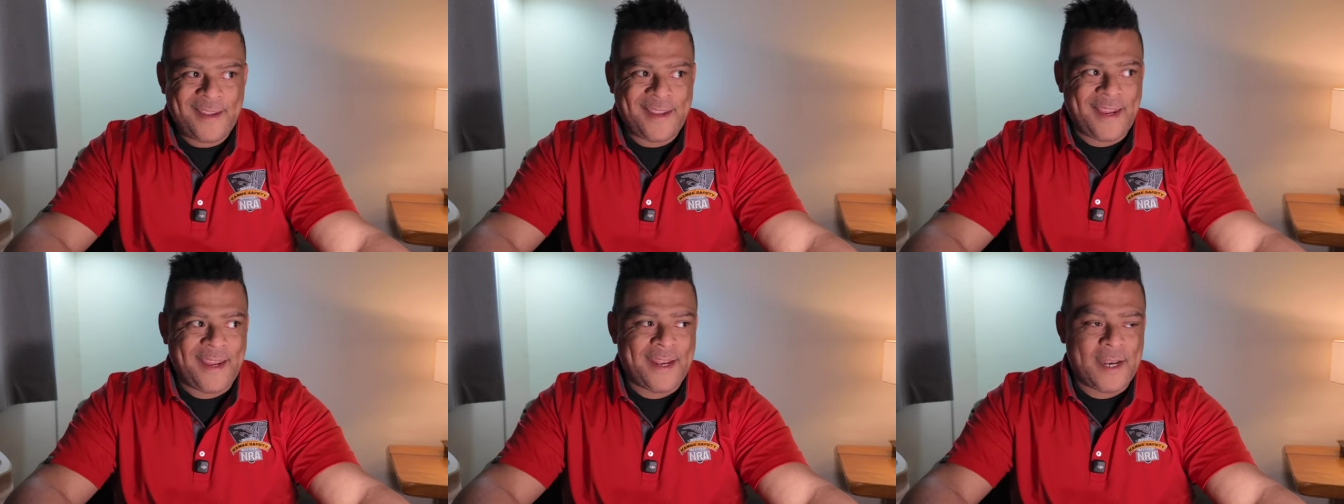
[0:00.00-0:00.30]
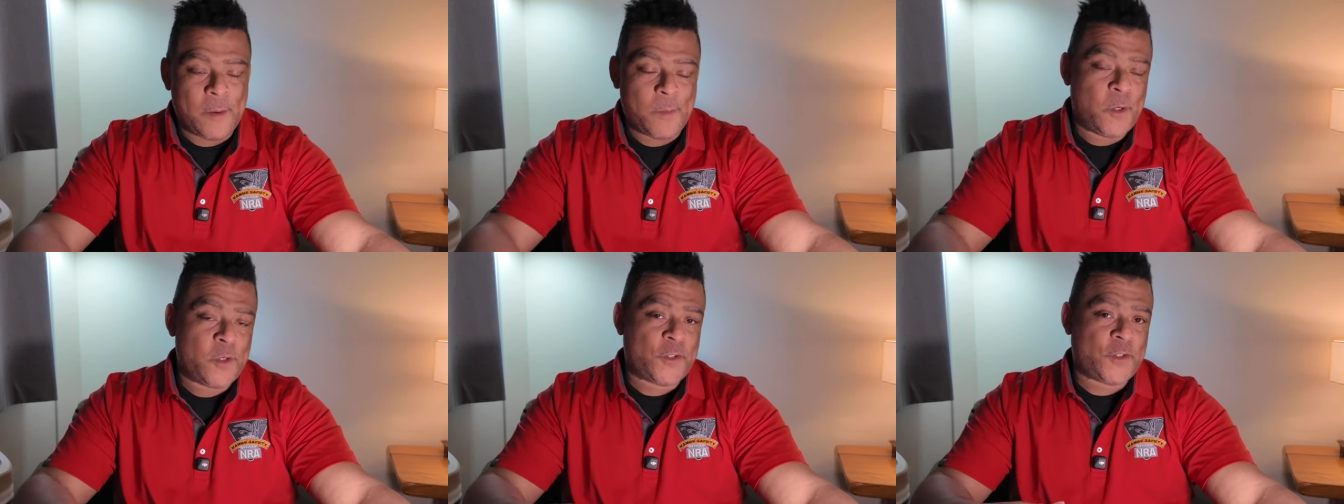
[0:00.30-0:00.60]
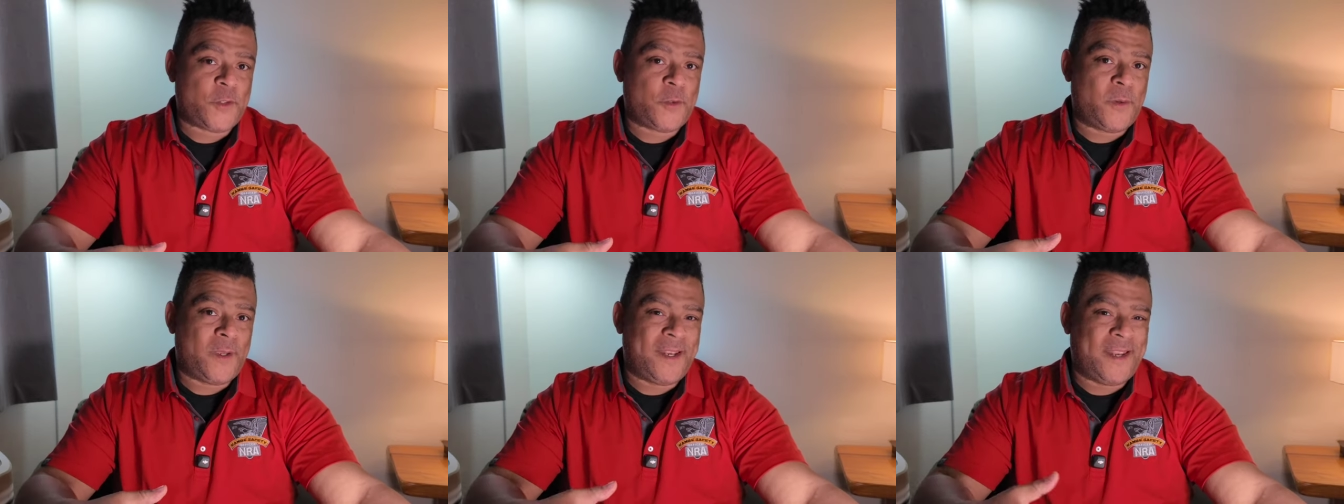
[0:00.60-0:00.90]
and I'm
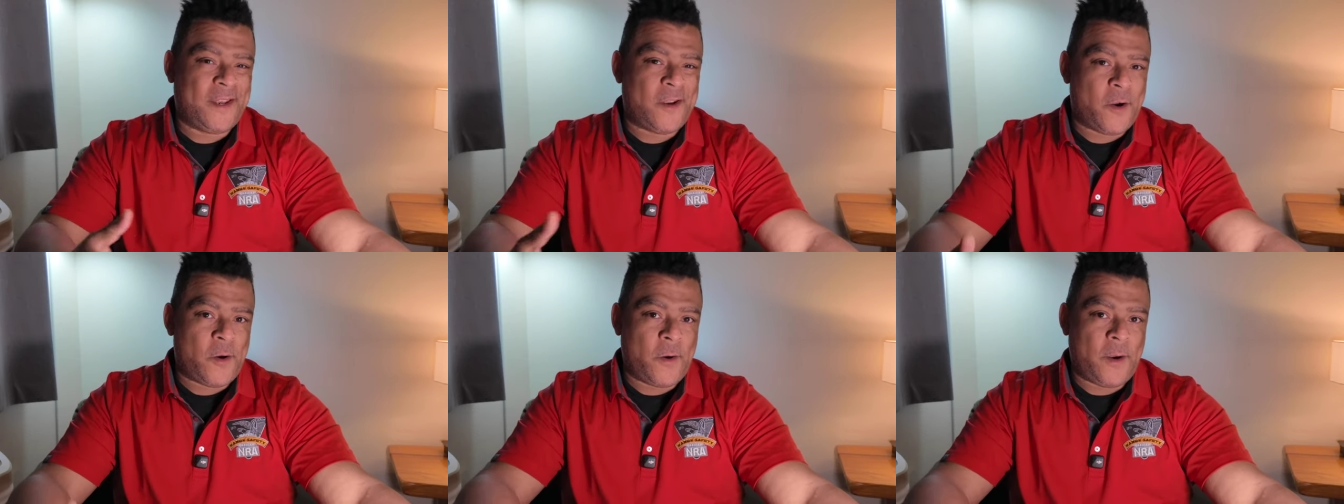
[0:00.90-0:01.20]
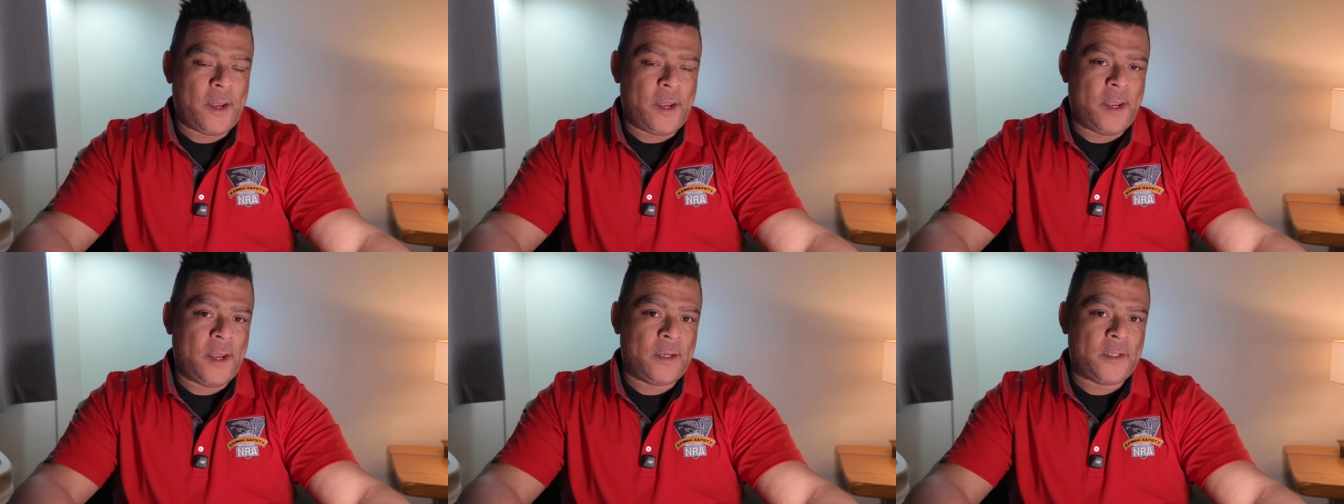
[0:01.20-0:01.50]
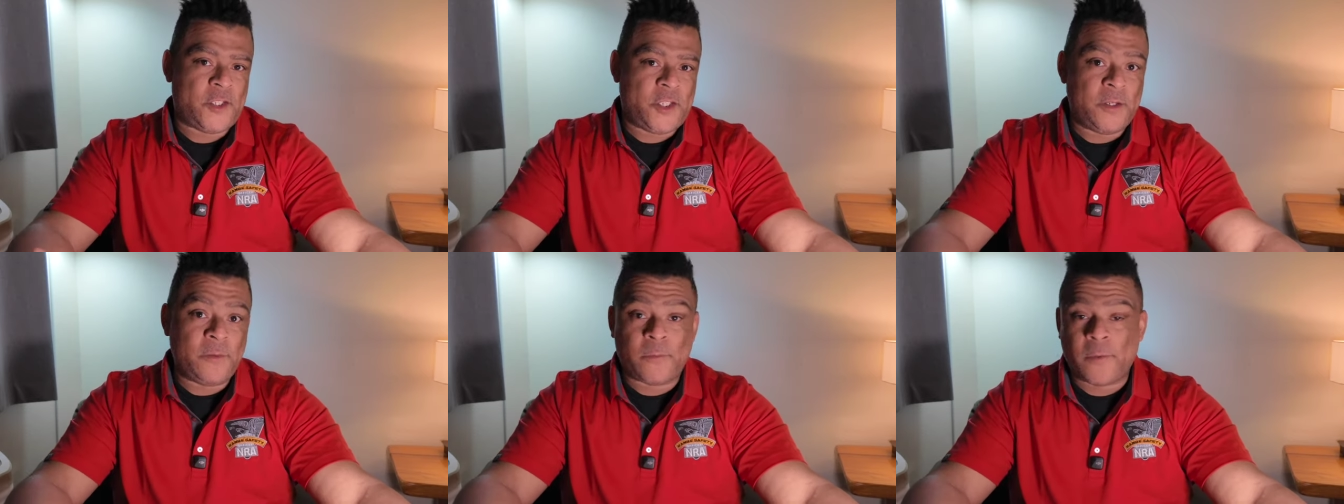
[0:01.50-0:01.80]
also an
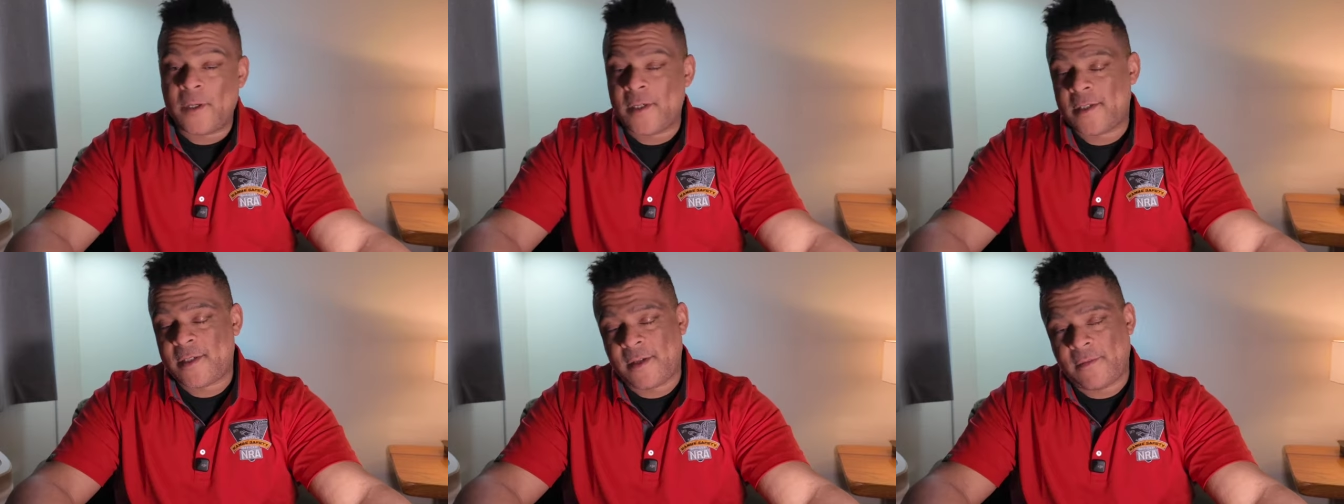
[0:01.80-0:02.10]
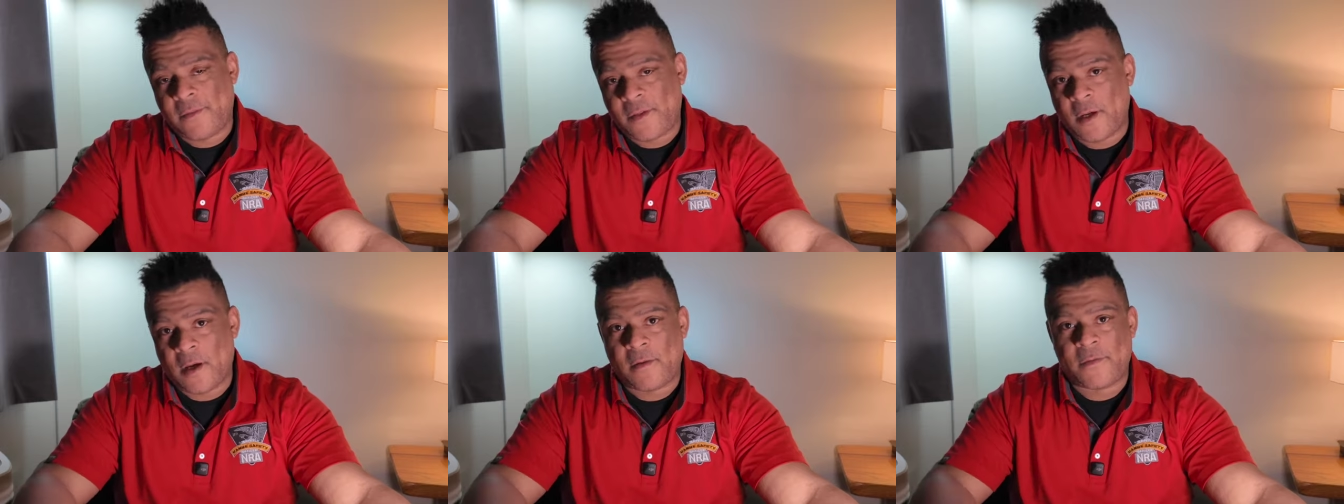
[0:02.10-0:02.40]
NRA Chief Range Safety